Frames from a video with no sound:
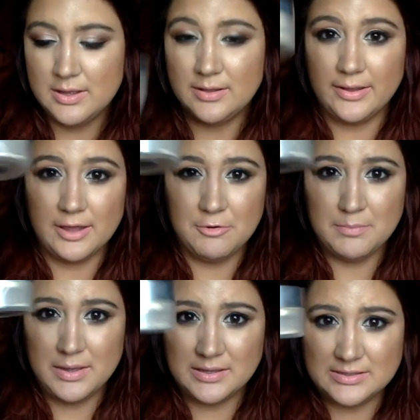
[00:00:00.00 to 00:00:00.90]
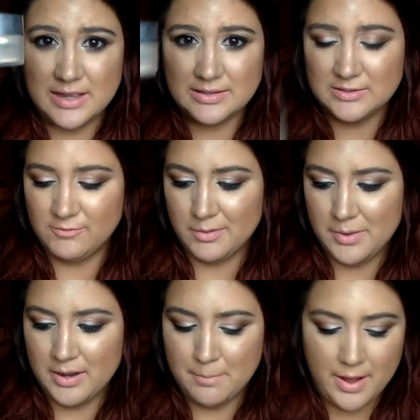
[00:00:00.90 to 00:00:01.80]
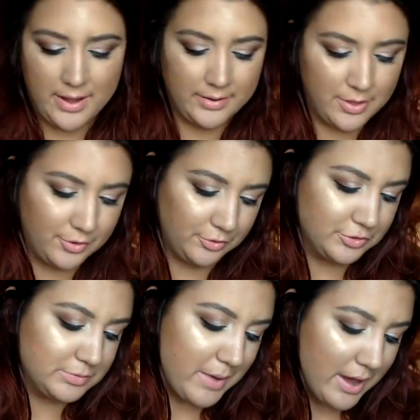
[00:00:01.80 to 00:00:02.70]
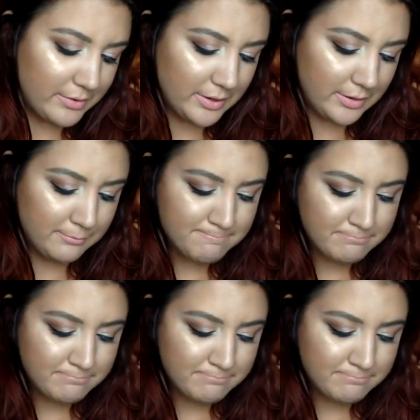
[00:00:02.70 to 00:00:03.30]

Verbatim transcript: Like, it would make sense for me to buy another loose powder.